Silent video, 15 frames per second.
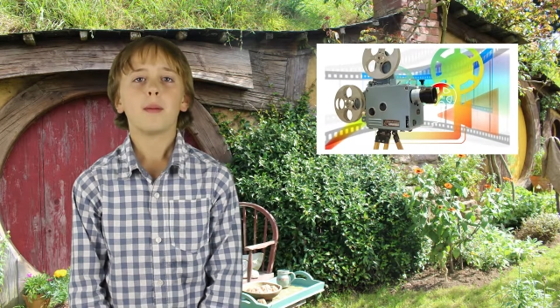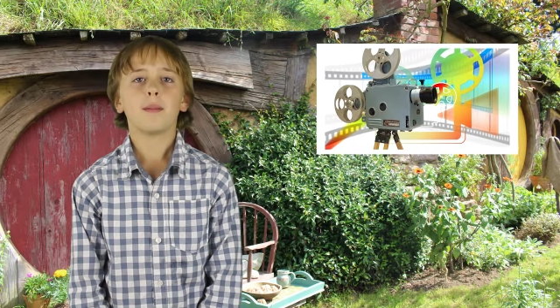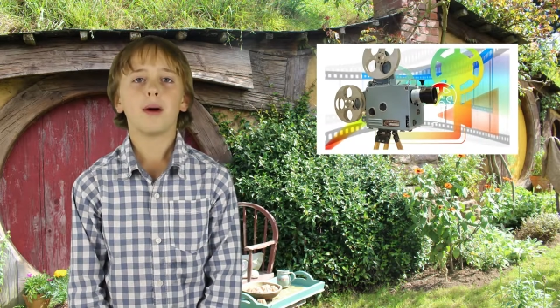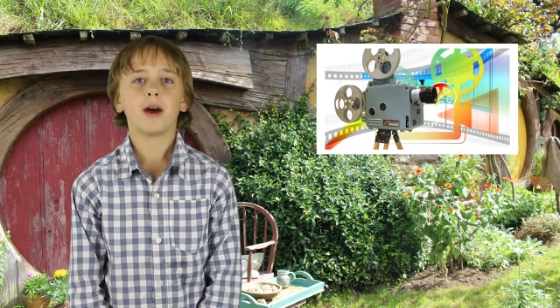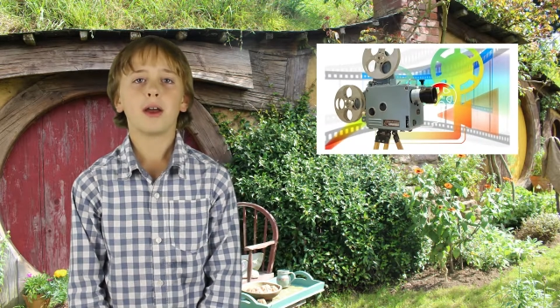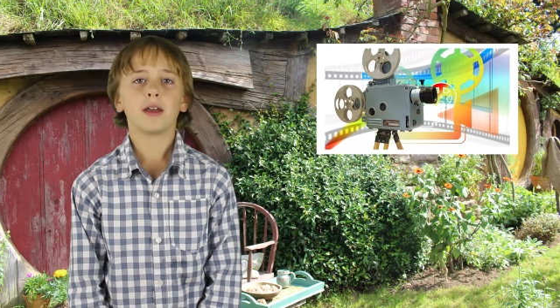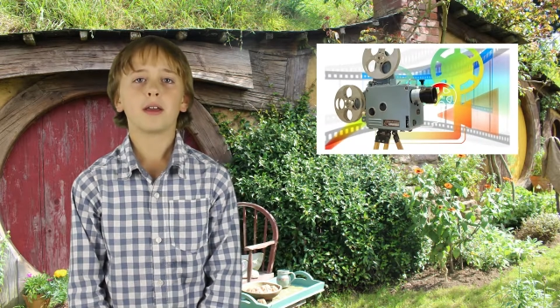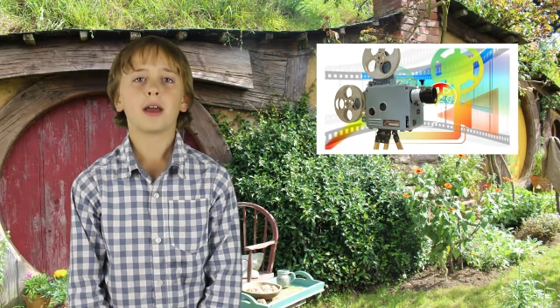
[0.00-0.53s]

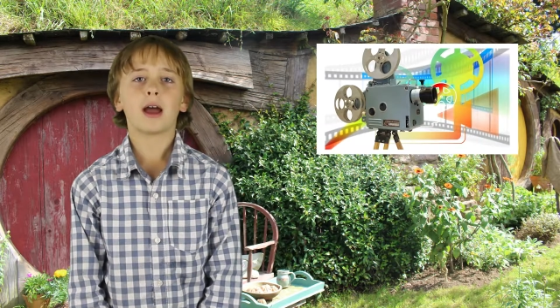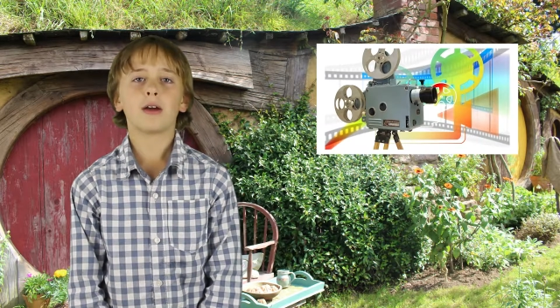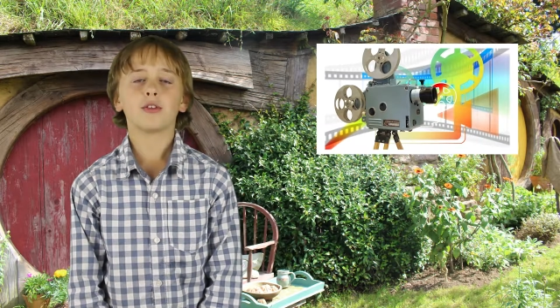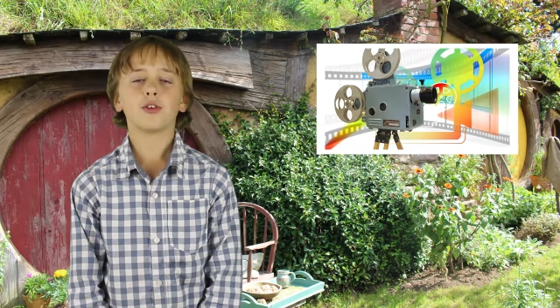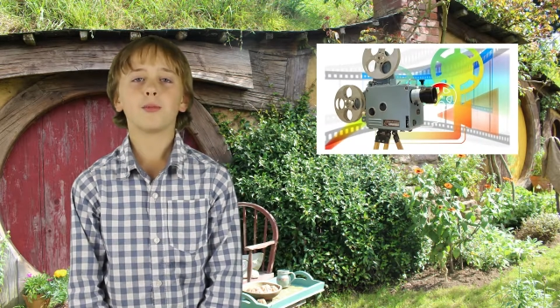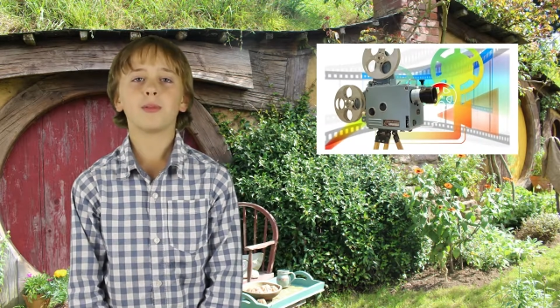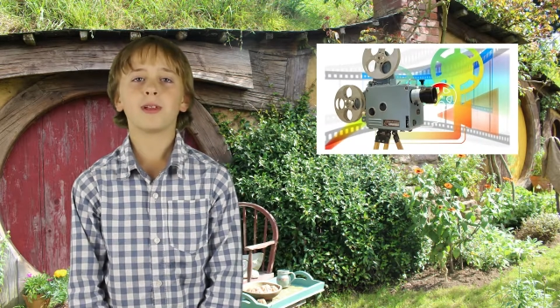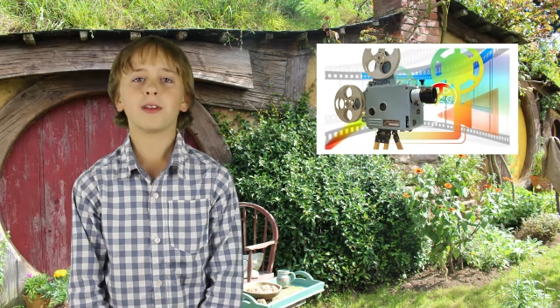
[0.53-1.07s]
by how
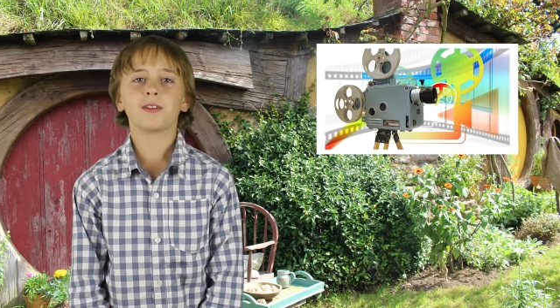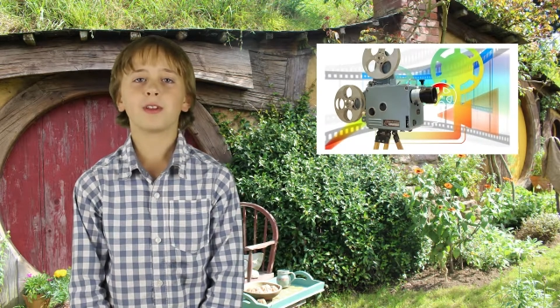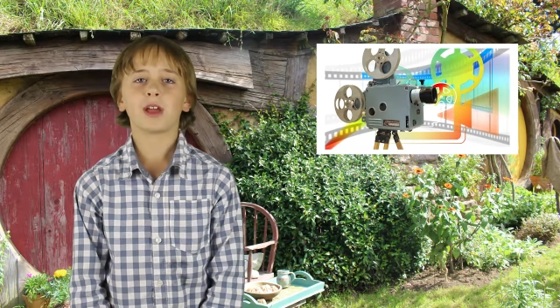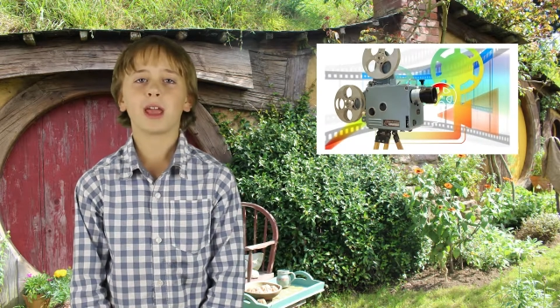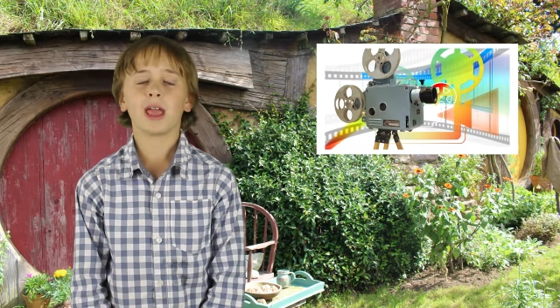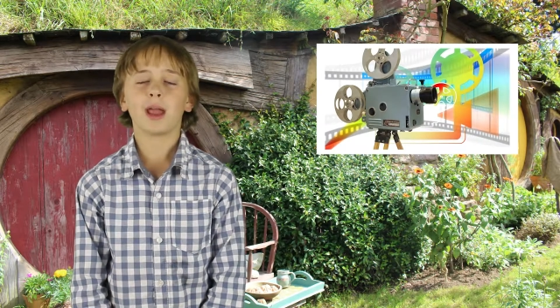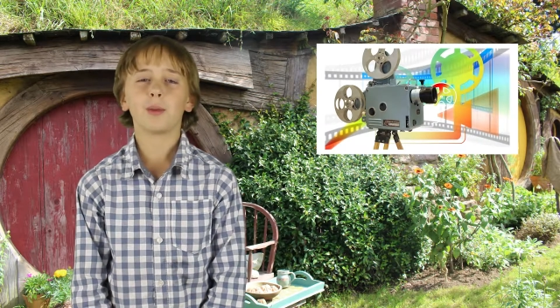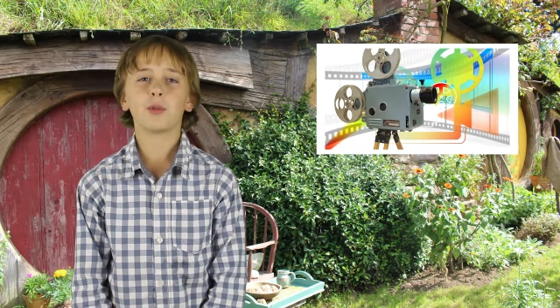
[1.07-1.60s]
you place the
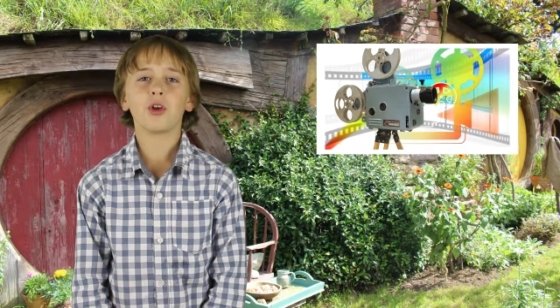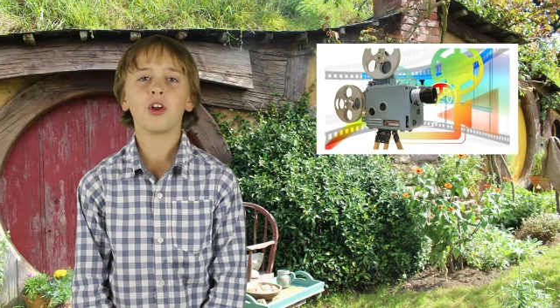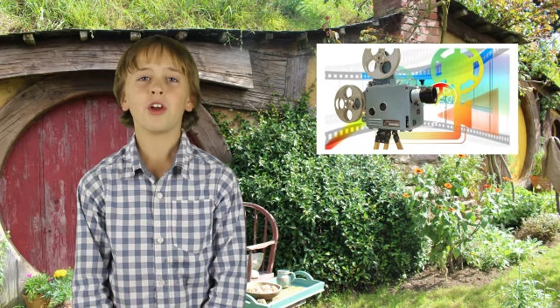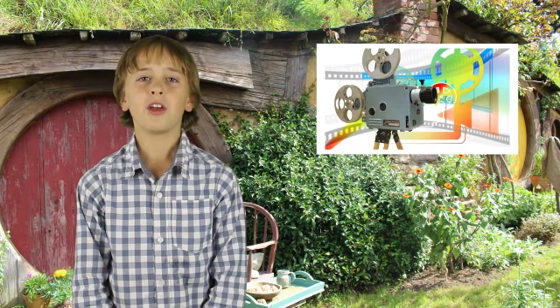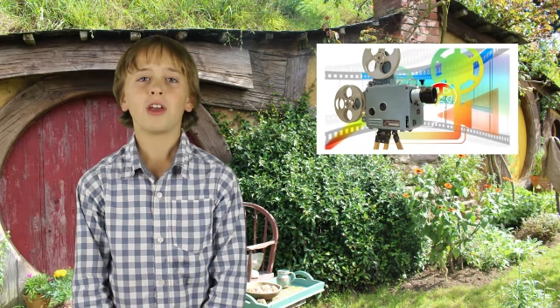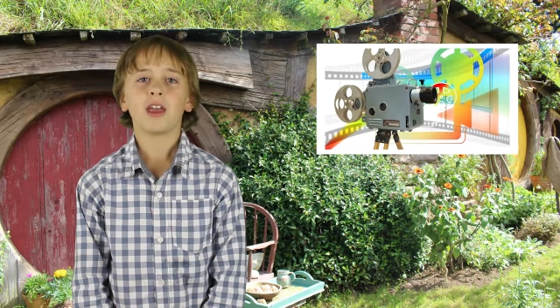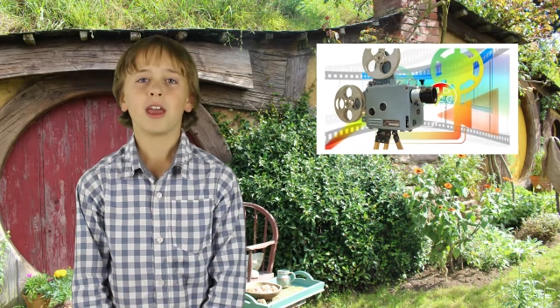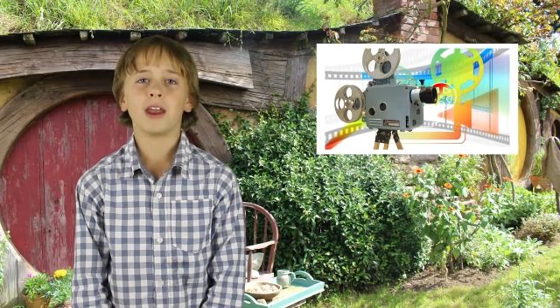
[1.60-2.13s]
camera
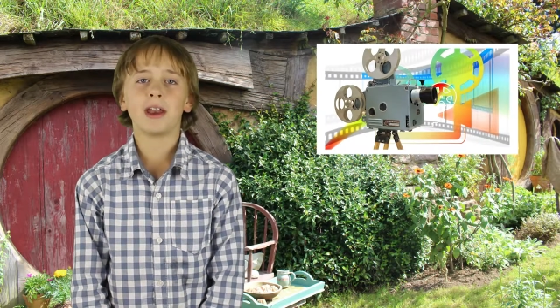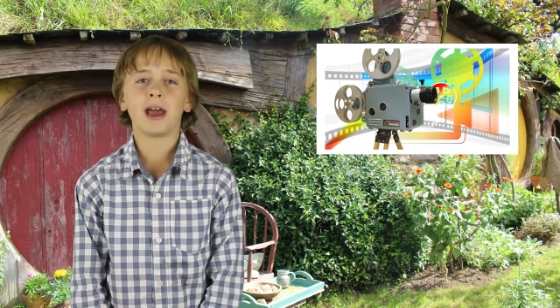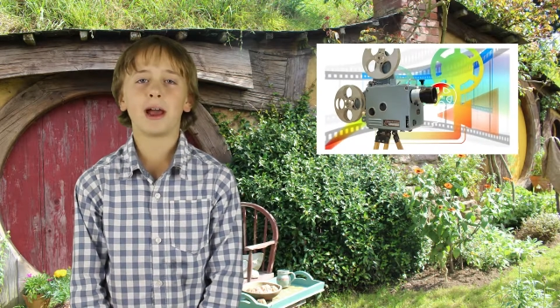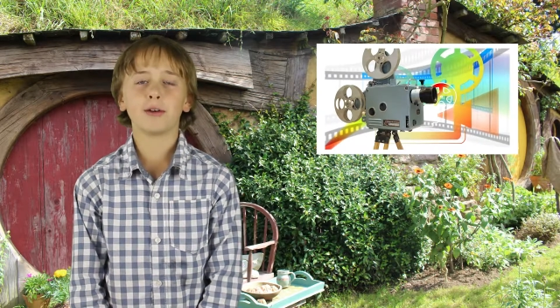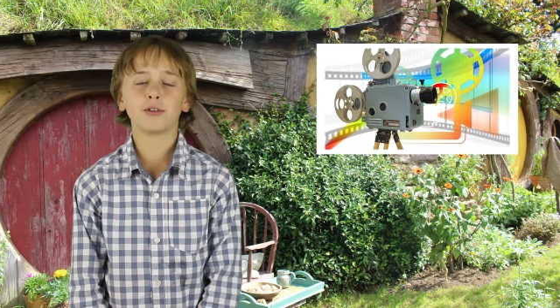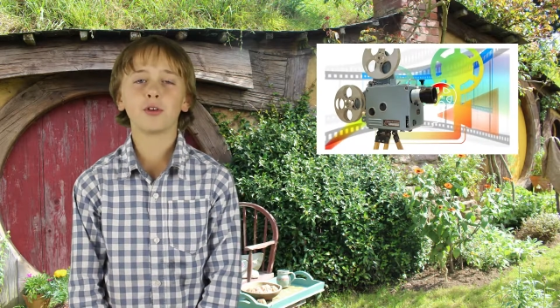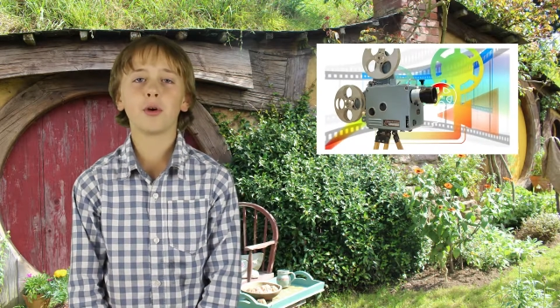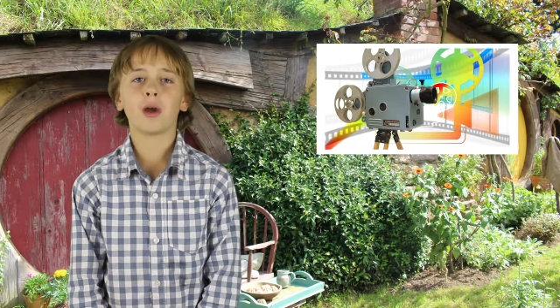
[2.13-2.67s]
and
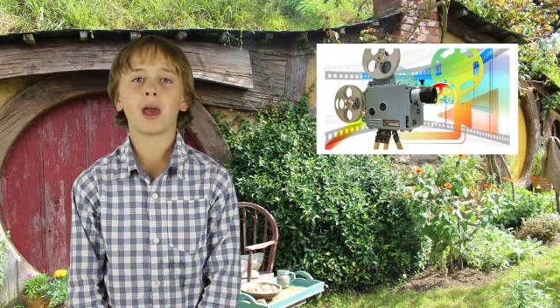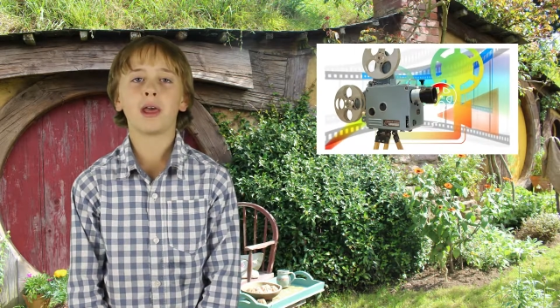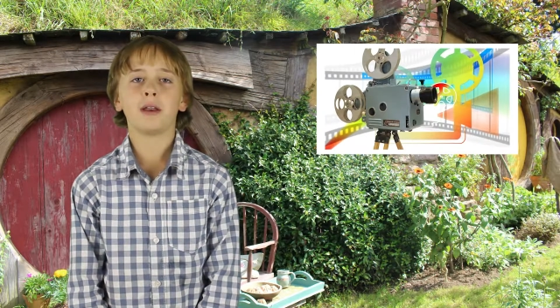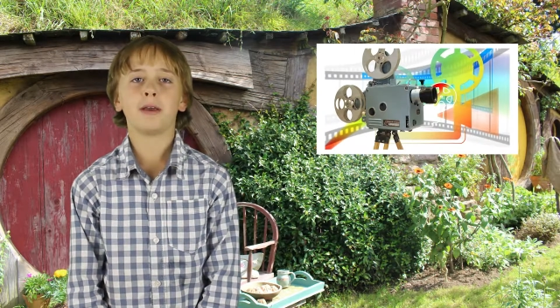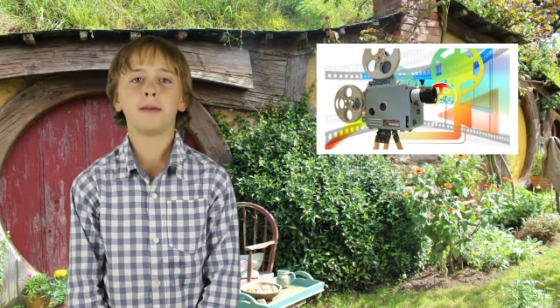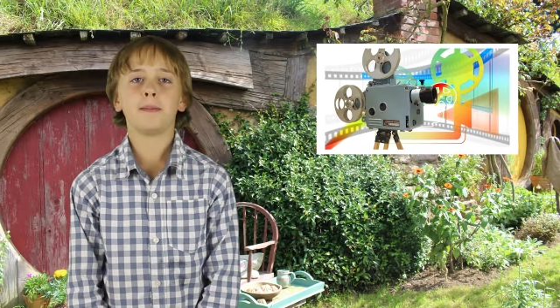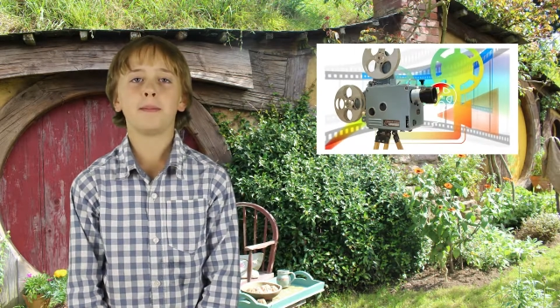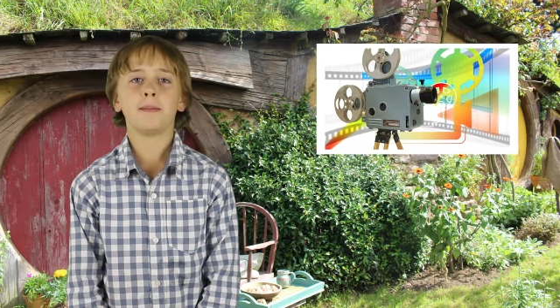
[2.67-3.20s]
how you
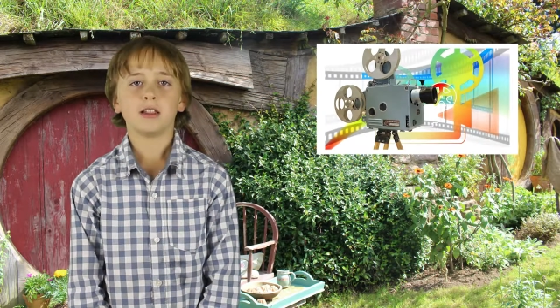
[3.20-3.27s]
edit.